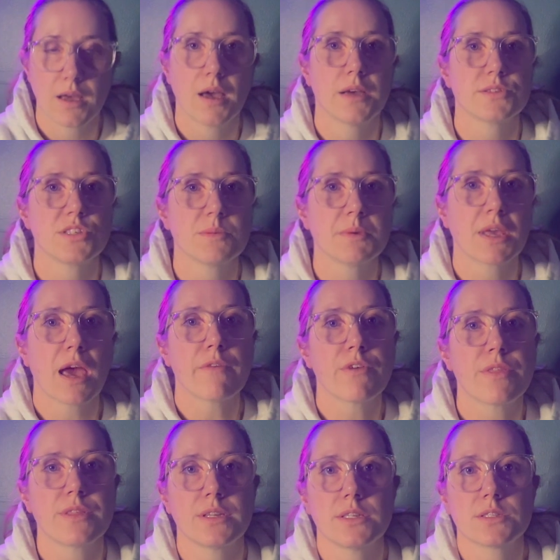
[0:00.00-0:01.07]
Assuming
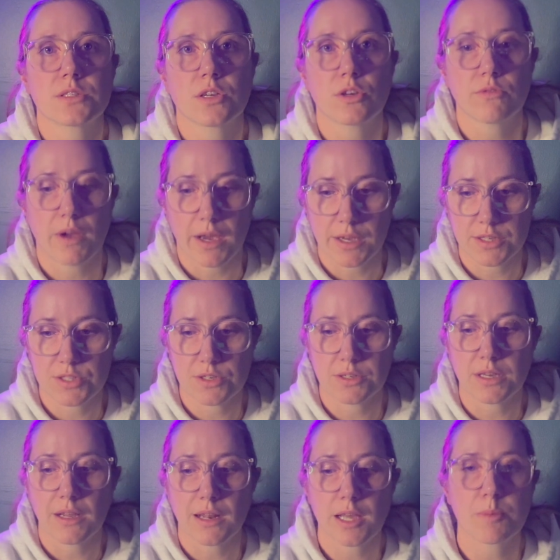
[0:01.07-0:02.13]
everything is correct, you
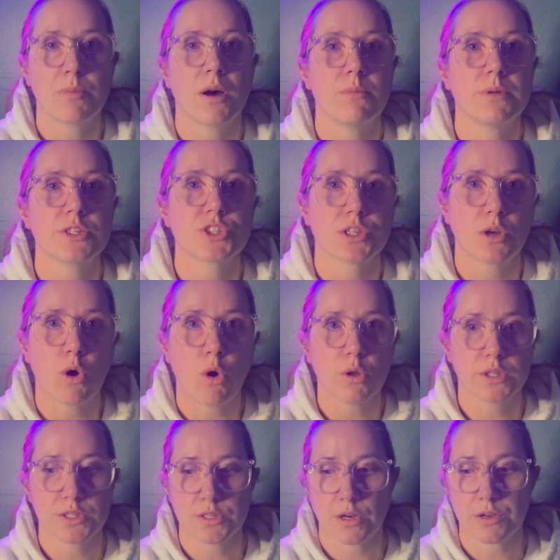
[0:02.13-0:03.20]
can click publish and all
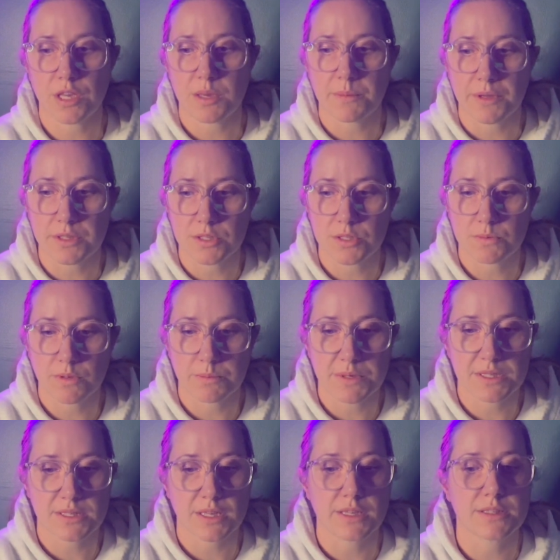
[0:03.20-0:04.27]
the documents will be
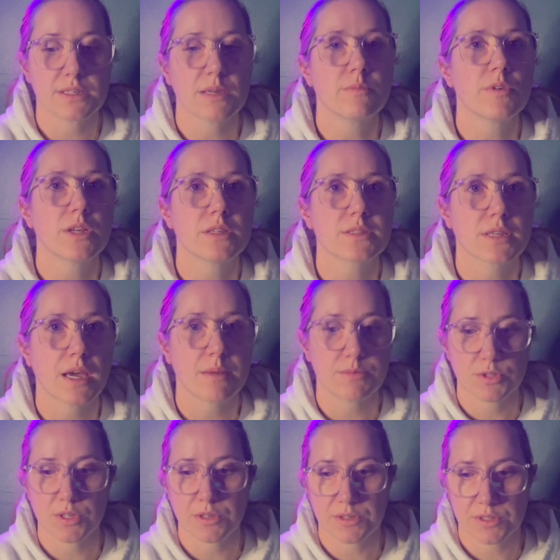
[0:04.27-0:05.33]
synced in real time
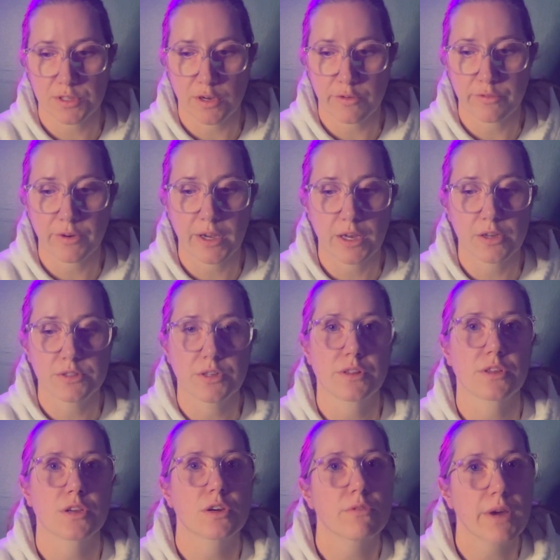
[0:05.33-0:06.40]
to your software under
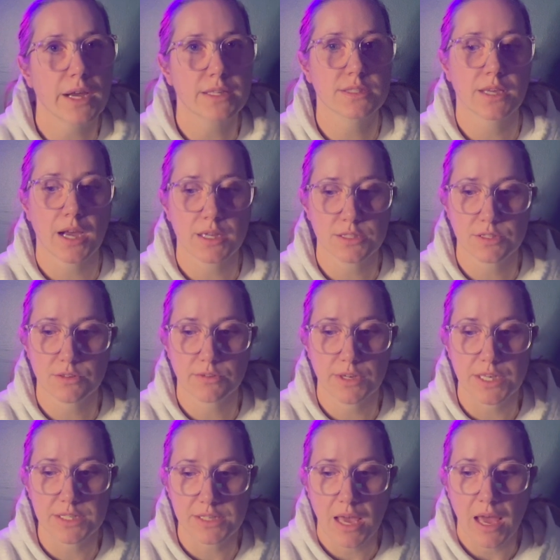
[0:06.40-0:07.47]
the correct
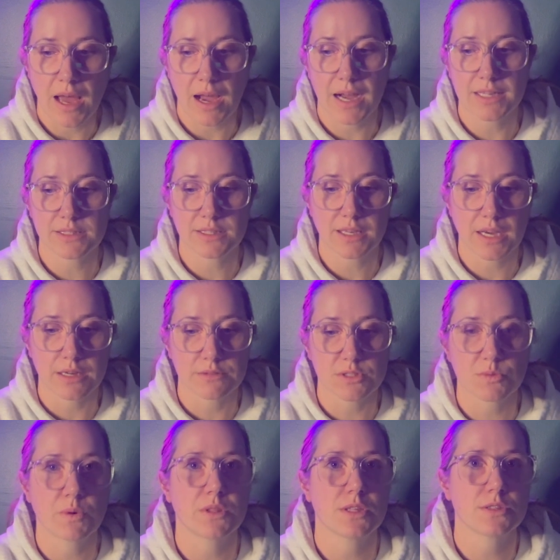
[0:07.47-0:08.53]
categories and accounts
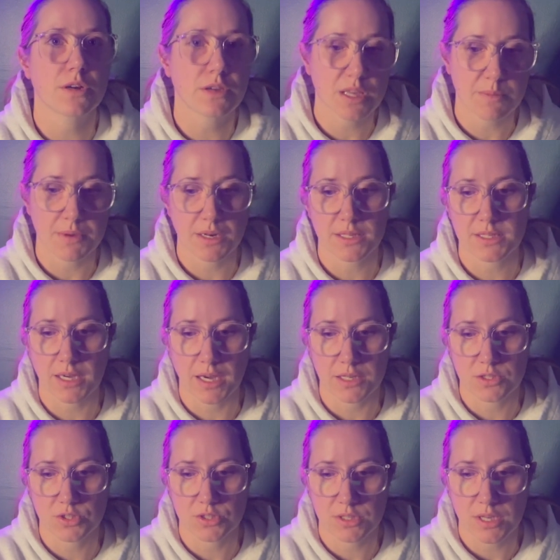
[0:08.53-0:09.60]
with the document
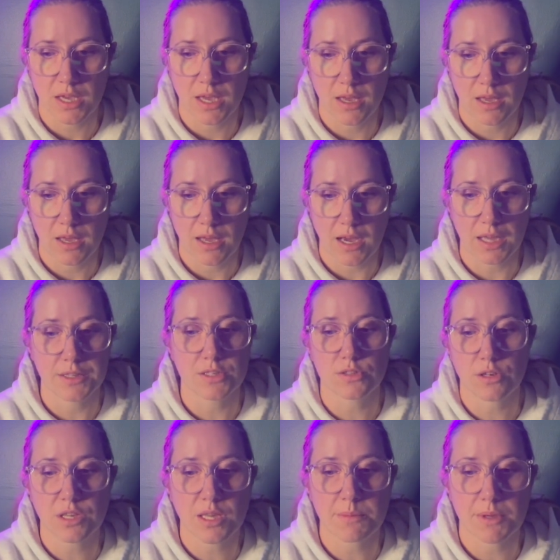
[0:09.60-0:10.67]
attached. And the
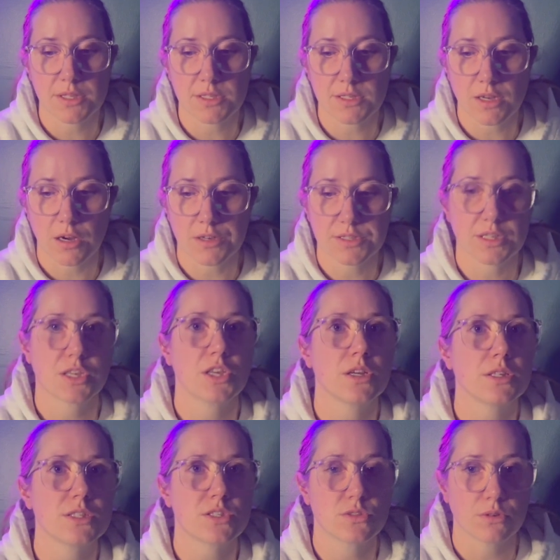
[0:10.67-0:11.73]
documents are
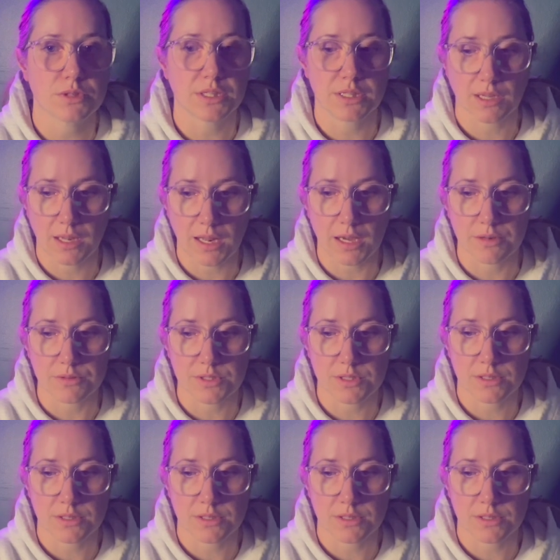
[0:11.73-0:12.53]
securely stored in the cloud.